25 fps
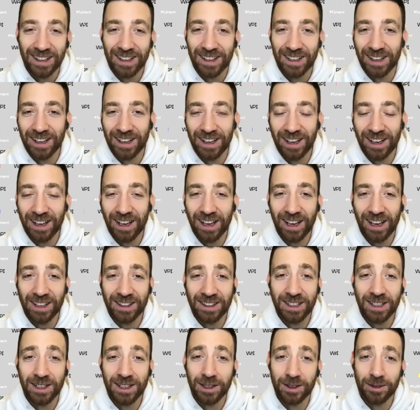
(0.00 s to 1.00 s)
I
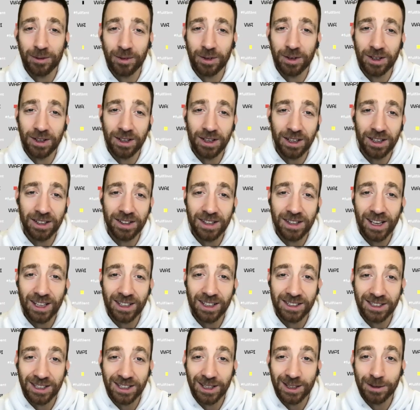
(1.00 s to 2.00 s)
think in
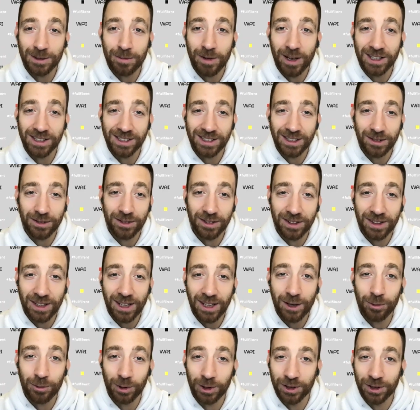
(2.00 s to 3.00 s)
next 6 months, even
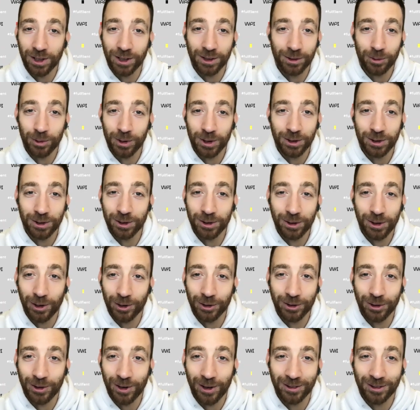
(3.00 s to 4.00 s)
they will not want to go
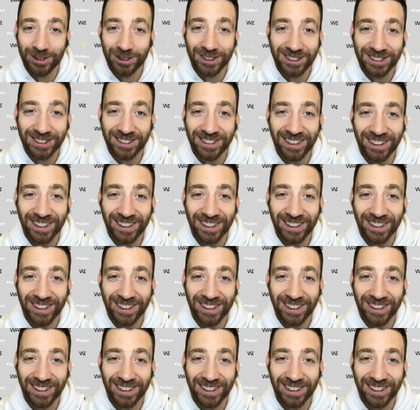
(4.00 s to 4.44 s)
to office.